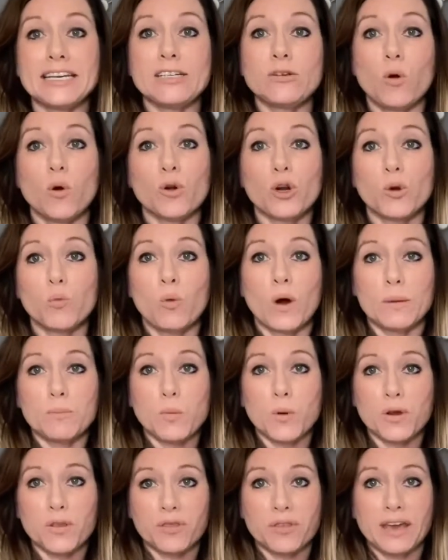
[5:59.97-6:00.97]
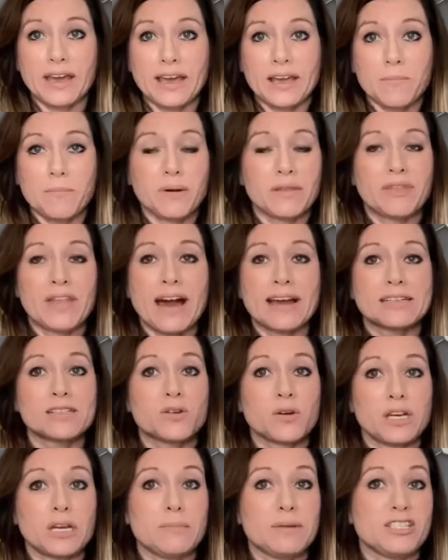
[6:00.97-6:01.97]
order one more thing, but that is
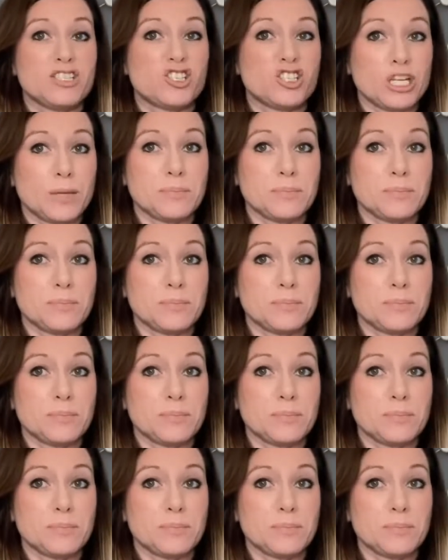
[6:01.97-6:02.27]
going to be shipped